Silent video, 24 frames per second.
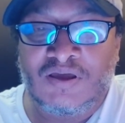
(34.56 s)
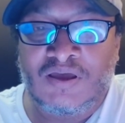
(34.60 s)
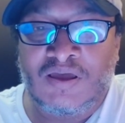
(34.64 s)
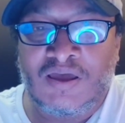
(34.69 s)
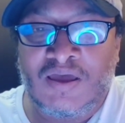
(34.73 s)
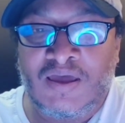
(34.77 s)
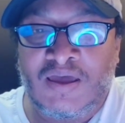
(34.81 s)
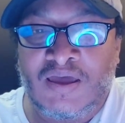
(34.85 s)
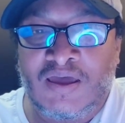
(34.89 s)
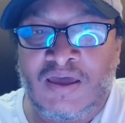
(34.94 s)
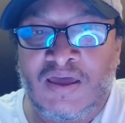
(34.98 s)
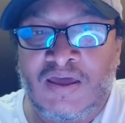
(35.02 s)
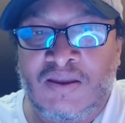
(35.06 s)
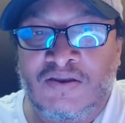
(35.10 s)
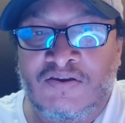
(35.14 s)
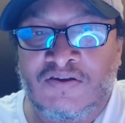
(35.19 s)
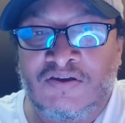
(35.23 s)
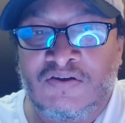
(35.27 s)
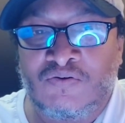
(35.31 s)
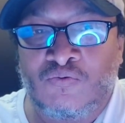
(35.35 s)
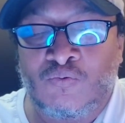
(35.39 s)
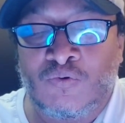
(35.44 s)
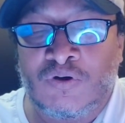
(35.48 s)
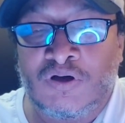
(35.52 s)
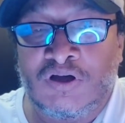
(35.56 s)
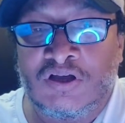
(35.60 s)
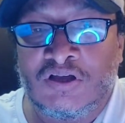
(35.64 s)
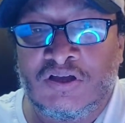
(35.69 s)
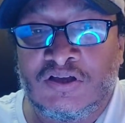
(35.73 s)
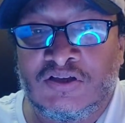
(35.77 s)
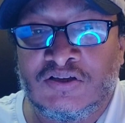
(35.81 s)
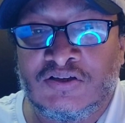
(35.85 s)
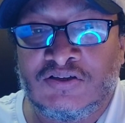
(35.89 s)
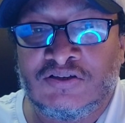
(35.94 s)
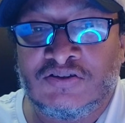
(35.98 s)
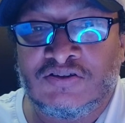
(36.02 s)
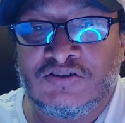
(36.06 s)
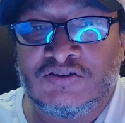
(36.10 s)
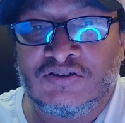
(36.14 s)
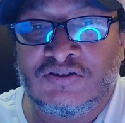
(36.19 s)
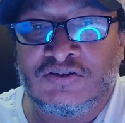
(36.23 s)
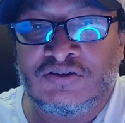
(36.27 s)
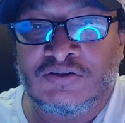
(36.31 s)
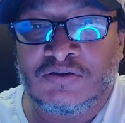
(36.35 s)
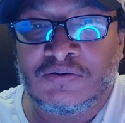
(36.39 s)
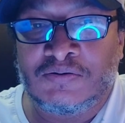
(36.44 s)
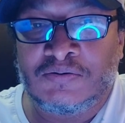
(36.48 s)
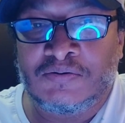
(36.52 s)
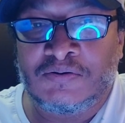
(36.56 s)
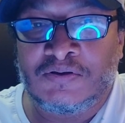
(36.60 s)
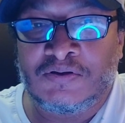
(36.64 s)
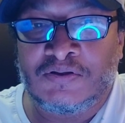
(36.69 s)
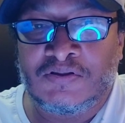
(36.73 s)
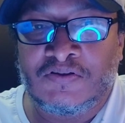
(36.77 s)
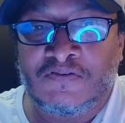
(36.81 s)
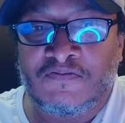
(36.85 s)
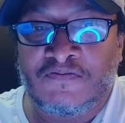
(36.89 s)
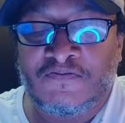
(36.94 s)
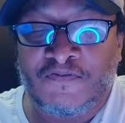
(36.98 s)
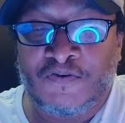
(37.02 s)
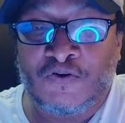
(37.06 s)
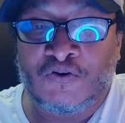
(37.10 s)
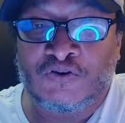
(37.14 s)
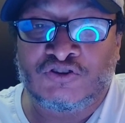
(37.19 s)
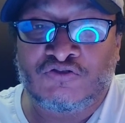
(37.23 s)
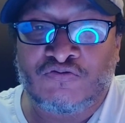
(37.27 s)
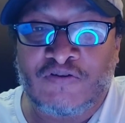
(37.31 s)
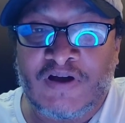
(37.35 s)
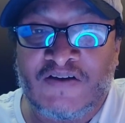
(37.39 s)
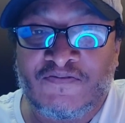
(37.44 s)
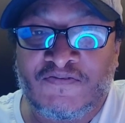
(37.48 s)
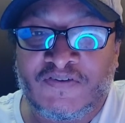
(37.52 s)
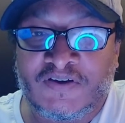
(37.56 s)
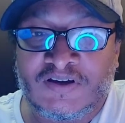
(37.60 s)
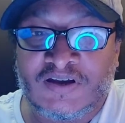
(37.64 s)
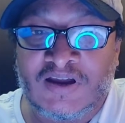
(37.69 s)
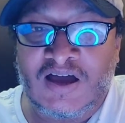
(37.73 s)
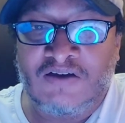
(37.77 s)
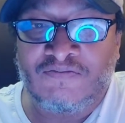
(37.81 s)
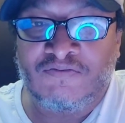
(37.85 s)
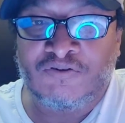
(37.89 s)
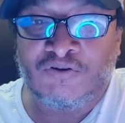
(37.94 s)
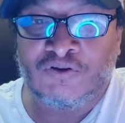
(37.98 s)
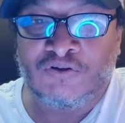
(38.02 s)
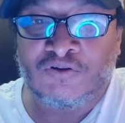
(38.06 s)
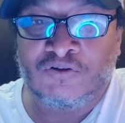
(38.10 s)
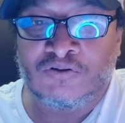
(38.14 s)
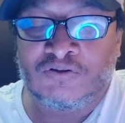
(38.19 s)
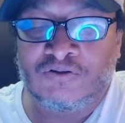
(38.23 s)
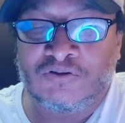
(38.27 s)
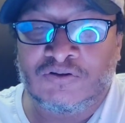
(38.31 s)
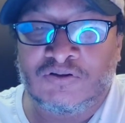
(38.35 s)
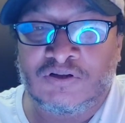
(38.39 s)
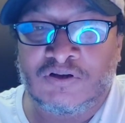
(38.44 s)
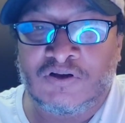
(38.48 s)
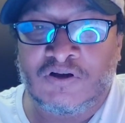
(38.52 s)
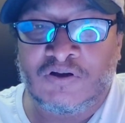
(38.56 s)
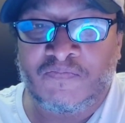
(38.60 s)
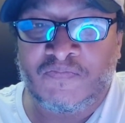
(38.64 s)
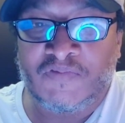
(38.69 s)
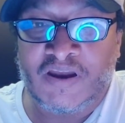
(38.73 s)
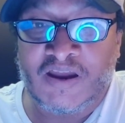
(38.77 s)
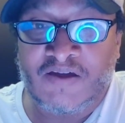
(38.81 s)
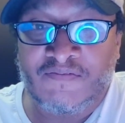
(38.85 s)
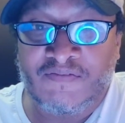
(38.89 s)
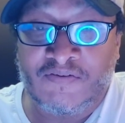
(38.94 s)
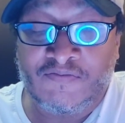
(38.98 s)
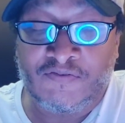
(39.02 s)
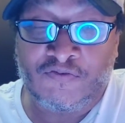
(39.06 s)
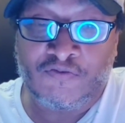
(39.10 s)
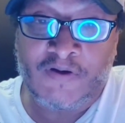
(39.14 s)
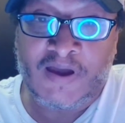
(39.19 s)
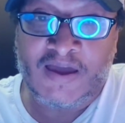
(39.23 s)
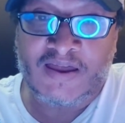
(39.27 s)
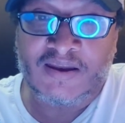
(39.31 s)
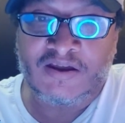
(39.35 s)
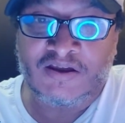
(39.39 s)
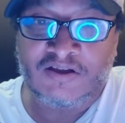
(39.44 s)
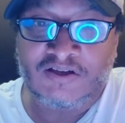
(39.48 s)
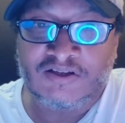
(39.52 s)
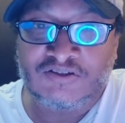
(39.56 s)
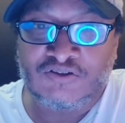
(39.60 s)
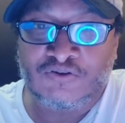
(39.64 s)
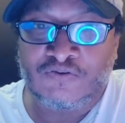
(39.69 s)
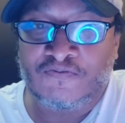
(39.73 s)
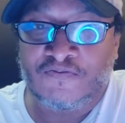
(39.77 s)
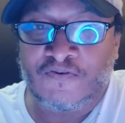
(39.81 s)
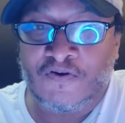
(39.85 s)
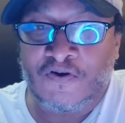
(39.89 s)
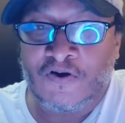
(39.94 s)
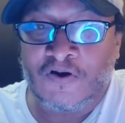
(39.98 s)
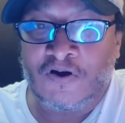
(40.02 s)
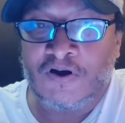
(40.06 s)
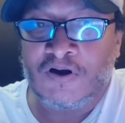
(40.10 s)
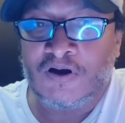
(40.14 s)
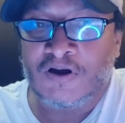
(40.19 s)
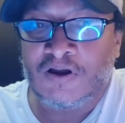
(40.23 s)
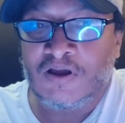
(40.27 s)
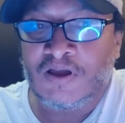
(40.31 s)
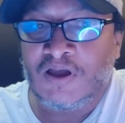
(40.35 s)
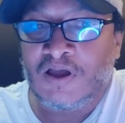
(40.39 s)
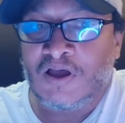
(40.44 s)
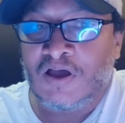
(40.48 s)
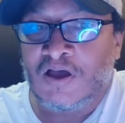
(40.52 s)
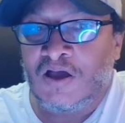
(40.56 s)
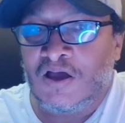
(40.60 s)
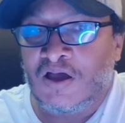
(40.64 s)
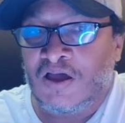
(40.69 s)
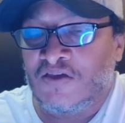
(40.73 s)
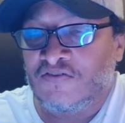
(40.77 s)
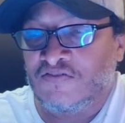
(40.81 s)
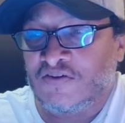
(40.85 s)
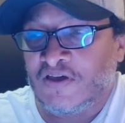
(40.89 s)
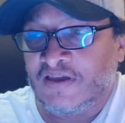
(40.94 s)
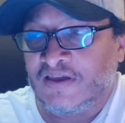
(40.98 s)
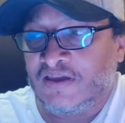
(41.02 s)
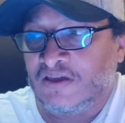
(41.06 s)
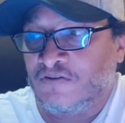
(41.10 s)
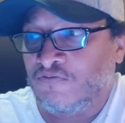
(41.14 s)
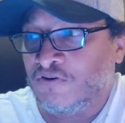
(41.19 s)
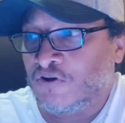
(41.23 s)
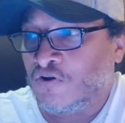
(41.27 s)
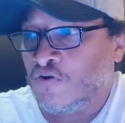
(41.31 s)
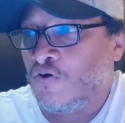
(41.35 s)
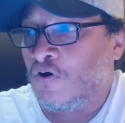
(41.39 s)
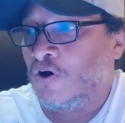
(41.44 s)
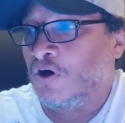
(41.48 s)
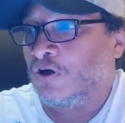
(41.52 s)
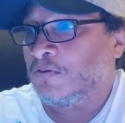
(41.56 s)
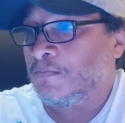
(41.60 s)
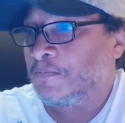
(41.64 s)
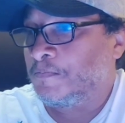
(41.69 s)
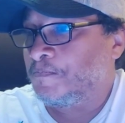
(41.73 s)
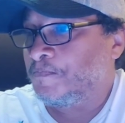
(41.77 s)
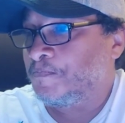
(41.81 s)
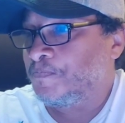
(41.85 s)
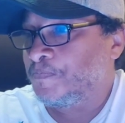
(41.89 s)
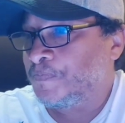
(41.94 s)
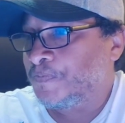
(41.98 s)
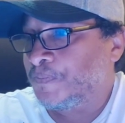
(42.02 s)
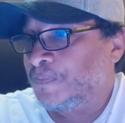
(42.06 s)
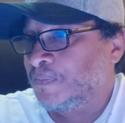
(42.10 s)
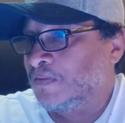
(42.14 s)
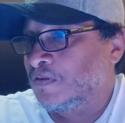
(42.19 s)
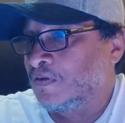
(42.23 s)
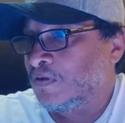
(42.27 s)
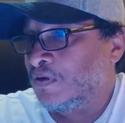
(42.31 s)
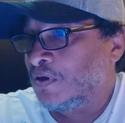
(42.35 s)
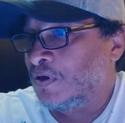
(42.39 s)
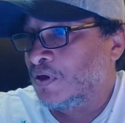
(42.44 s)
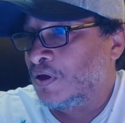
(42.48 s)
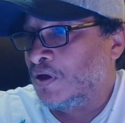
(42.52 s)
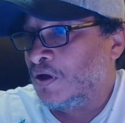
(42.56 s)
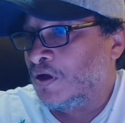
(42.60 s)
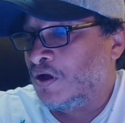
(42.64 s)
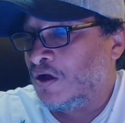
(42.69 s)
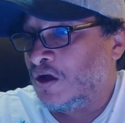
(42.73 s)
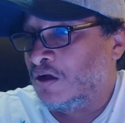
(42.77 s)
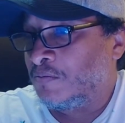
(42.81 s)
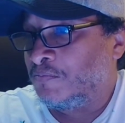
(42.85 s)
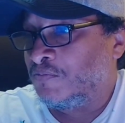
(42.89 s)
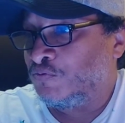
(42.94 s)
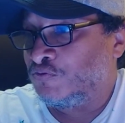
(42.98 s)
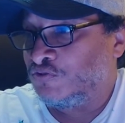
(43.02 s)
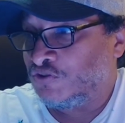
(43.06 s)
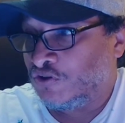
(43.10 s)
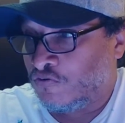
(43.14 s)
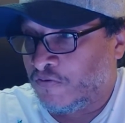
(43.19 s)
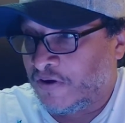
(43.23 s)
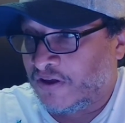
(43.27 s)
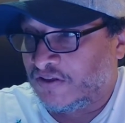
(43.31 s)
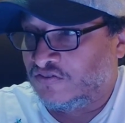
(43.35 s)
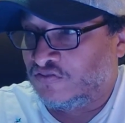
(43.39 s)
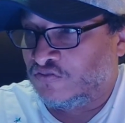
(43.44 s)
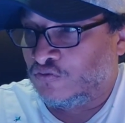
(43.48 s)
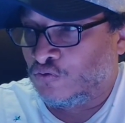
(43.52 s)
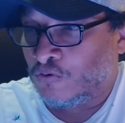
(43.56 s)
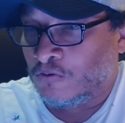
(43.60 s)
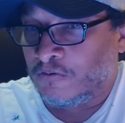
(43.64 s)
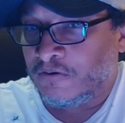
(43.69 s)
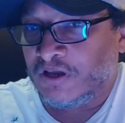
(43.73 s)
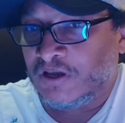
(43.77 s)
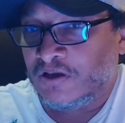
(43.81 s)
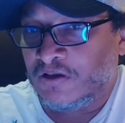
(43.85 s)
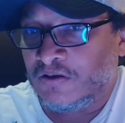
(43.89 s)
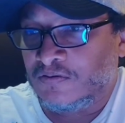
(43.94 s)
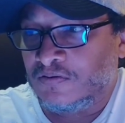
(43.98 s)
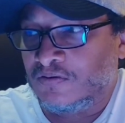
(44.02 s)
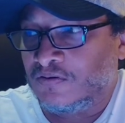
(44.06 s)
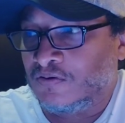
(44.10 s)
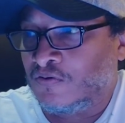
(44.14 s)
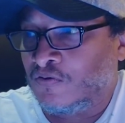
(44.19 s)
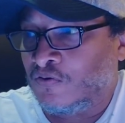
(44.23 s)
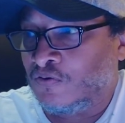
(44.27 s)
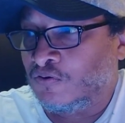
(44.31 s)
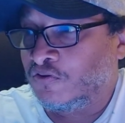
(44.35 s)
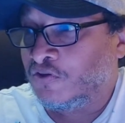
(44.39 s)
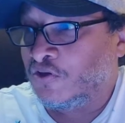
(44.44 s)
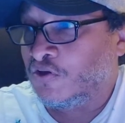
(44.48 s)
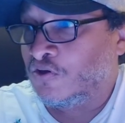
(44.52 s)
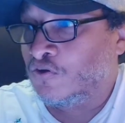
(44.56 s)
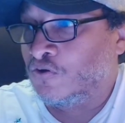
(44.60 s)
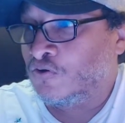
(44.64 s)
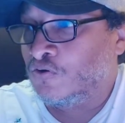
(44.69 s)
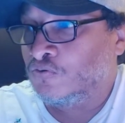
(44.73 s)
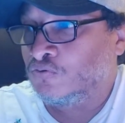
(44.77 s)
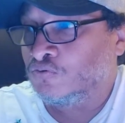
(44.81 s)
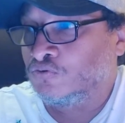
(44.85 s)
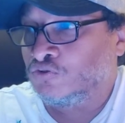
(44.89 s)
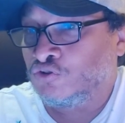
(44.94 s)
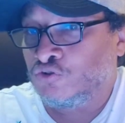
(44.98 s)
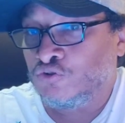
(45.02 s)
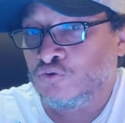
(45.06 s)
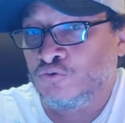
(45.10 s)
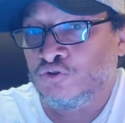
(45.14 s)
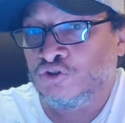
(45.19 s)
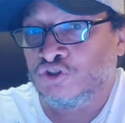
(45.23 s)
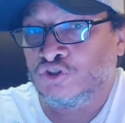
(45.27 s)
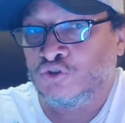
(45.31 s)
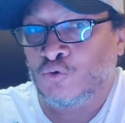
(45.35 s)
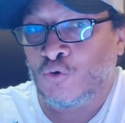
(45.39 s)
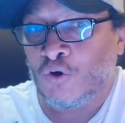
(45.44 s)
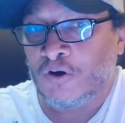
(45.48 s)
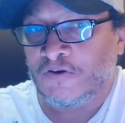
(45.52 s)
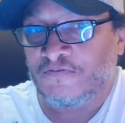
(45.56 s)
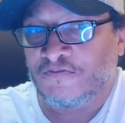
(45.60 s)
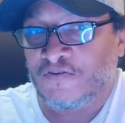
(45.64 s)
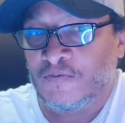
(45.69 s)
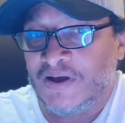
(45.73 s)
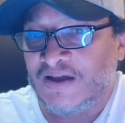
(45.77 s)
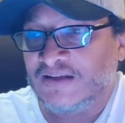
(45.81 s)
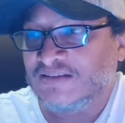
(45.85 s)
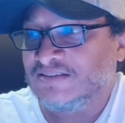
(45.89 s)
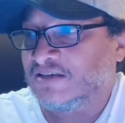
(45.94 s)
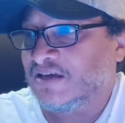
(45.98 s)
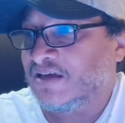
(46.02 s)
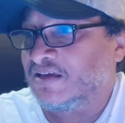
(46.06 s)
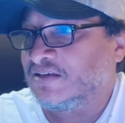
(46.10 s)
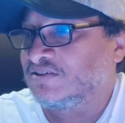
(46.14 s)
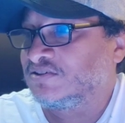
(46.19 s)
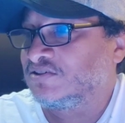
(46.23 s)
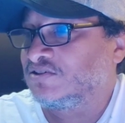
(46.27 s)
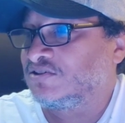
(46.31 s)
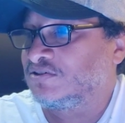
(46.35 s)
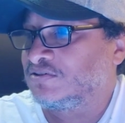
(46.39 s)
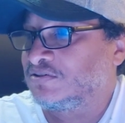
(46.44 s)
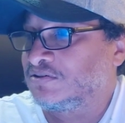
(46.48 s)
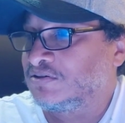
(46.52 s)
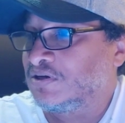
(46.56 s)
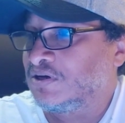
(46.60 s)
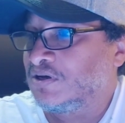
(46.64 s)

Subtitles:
and it was the first graphic novel that I've ever read so far as I can recall. It was a great story, although too short for my taste,